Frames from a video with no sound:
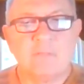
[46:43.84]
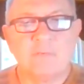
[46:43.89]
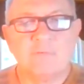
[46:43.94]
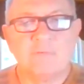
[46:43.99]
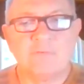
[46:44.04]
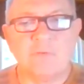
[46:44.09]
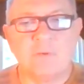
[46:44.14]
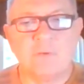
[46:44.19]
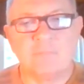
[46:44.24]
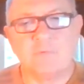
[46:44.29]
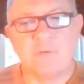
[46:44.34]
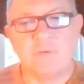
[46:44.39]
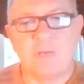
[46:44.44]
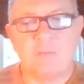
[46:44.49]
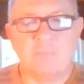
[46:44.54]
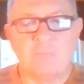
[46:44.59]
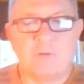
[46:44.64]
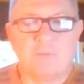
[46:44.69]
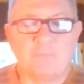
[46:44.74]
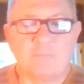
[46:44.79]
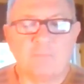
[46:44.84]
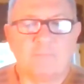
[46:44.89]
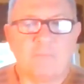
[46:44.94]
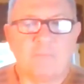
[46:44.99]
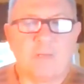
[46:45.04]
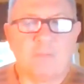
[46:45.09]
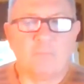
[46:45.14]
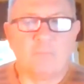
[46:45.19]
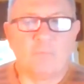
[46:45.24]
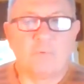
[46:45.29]
So
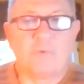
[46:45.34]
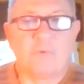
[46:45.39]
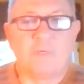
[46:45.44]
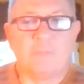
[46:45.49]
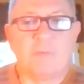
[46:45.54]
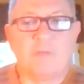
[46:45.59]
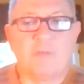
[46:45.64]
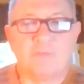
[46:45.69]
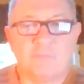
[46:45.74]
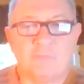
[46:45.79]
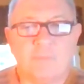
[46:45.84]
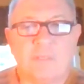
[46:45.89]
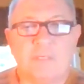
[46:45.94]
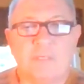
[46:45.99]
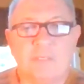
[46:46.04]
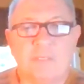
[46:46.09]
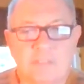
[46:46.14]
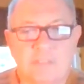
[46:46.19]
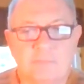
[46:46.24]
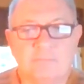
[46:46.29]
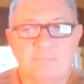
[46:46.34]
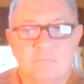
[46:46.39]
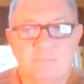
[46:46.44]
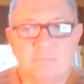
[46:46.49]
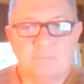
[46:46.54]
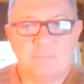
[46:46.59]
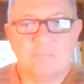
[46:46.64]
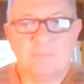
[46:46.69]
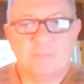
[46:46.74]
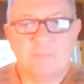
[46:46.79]
I'm worried about spending
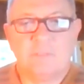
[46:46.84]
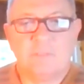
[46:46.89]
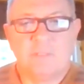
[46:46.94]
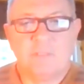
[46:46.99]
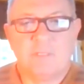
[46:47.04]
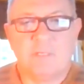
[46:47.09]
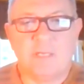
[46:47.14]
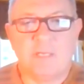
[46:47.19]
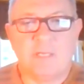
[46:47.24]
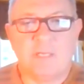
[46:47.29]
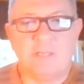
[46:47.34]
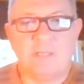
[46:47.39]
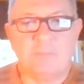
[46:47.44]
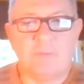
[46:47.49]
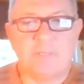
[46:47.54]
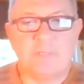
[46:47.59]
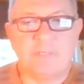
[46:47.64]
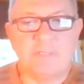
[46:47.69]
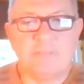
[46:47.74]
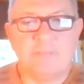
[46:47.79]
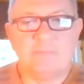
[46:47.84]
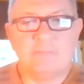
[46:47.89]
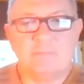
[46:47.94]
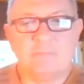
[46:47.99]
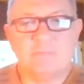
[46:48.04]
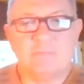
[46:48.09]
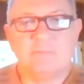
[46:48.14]
any money